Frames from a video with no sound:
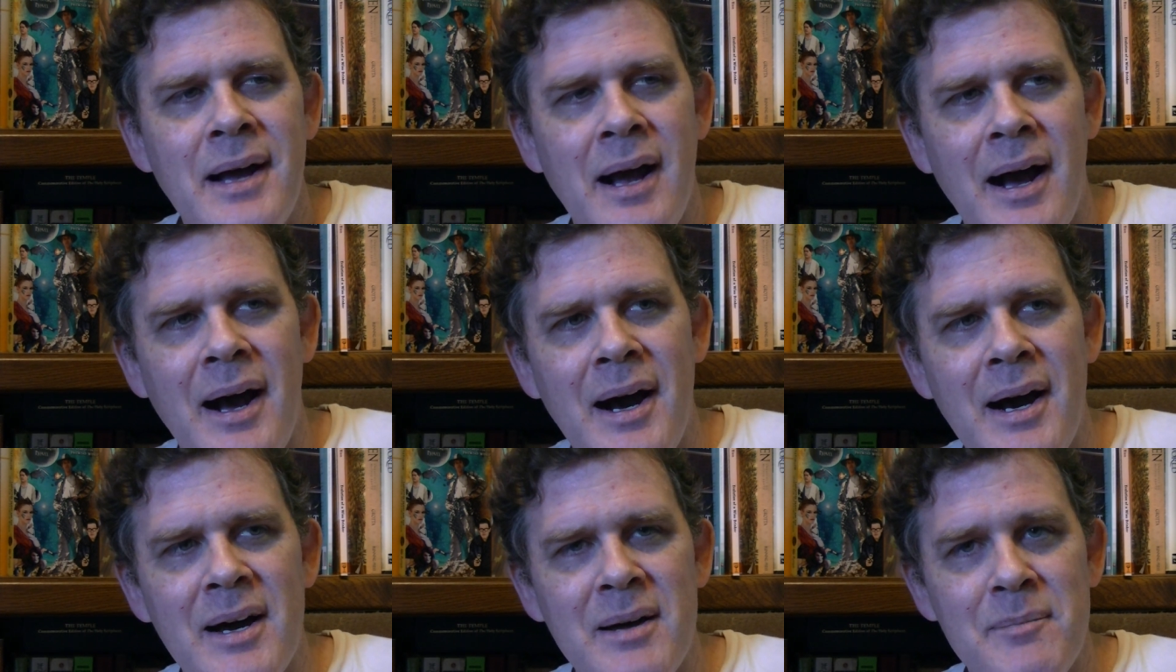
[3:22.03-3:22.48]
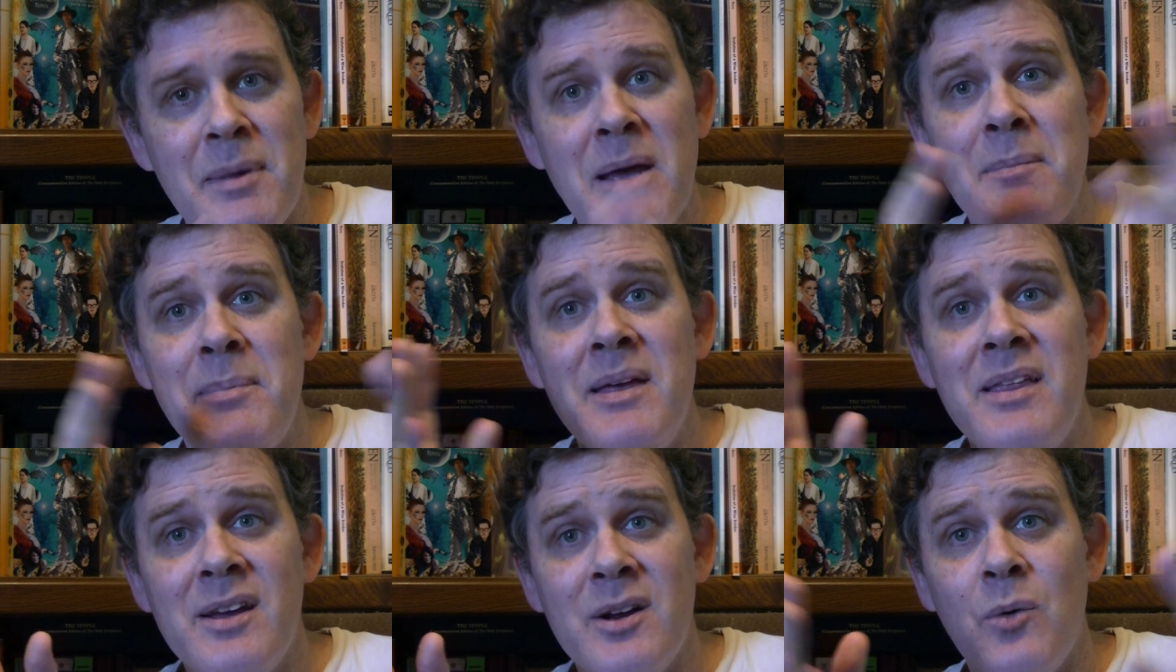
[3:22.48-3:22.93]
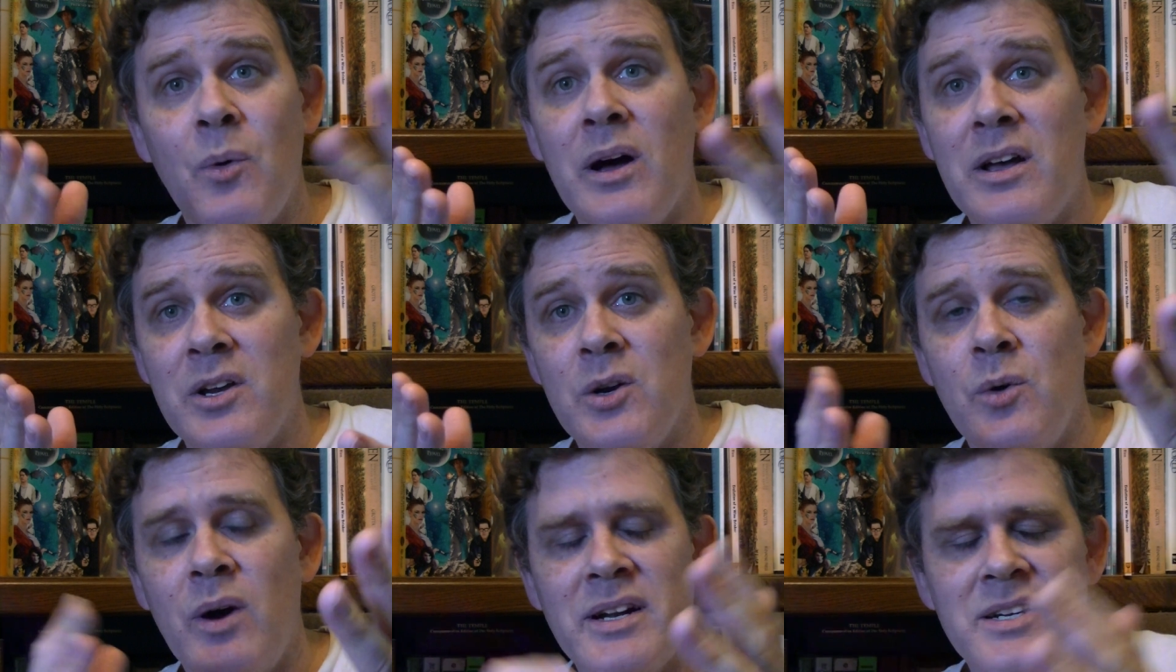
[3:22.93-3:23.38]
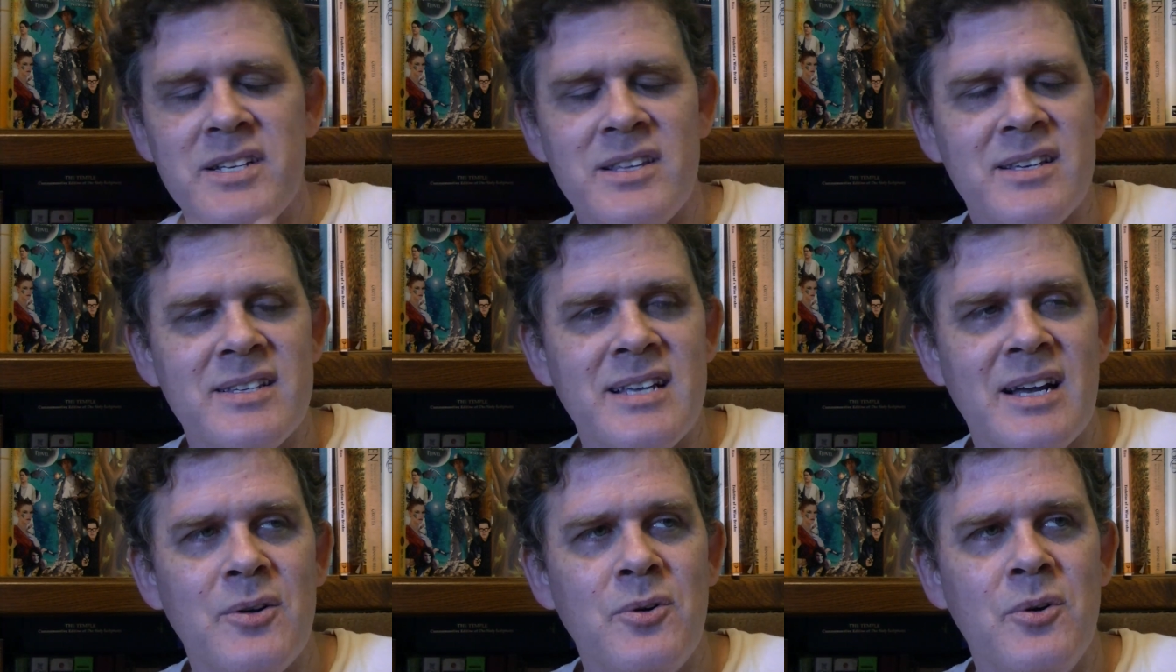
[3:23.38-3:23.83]
Uh, it may be there while you're watching
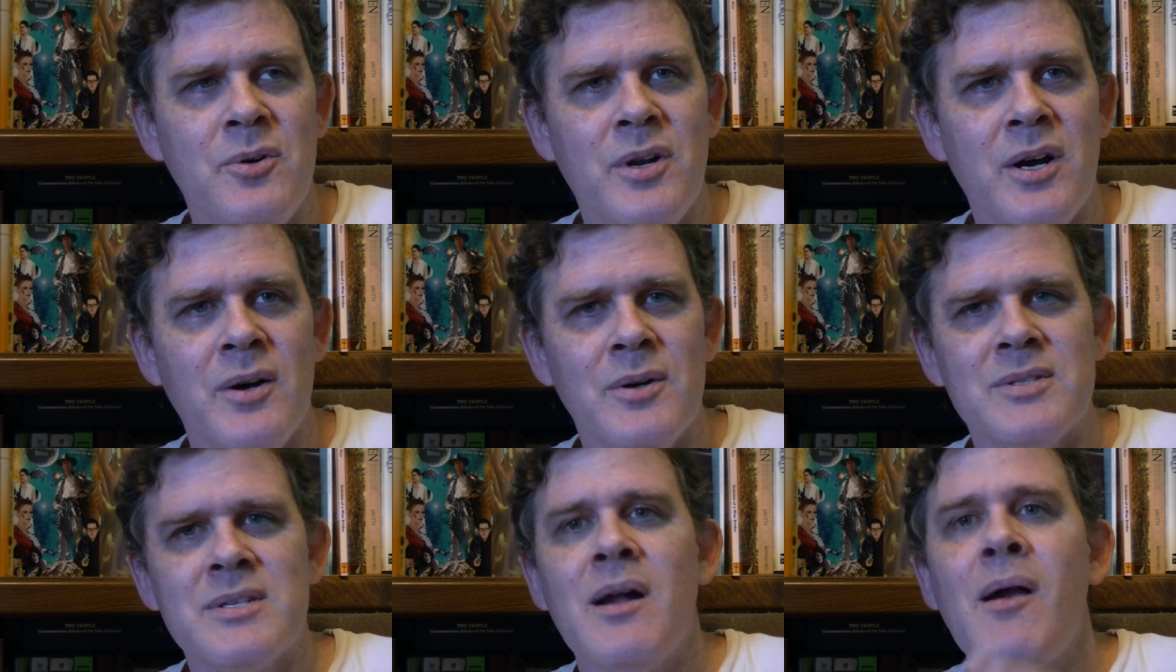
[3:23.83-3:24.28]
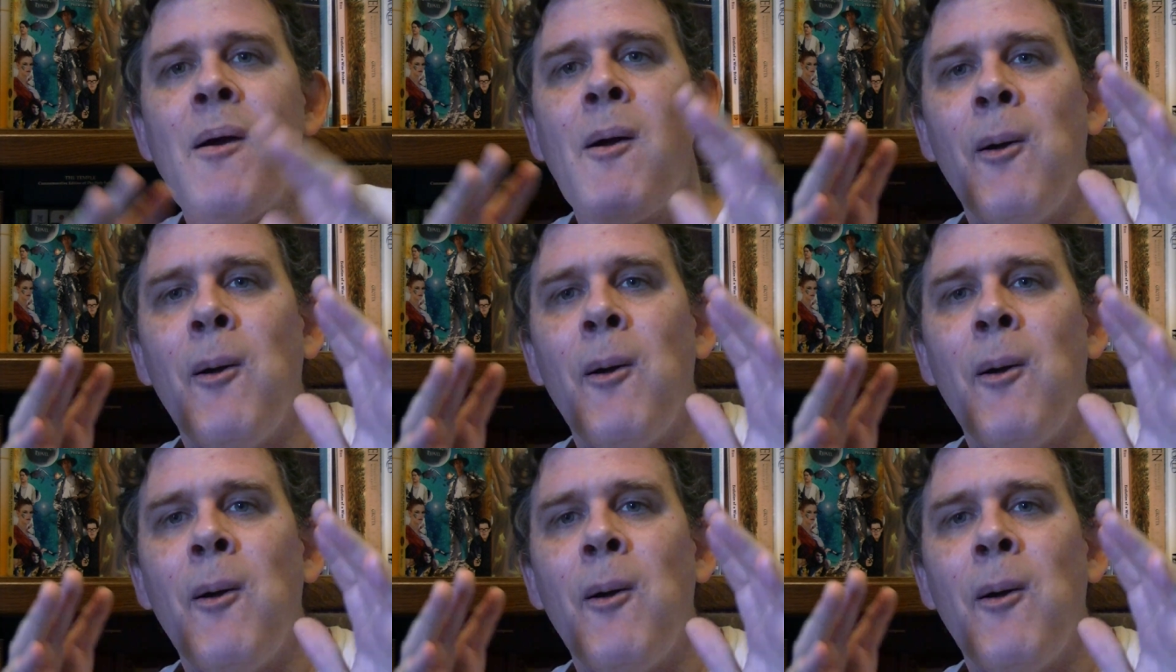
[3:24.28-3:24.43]
this. I, who knows?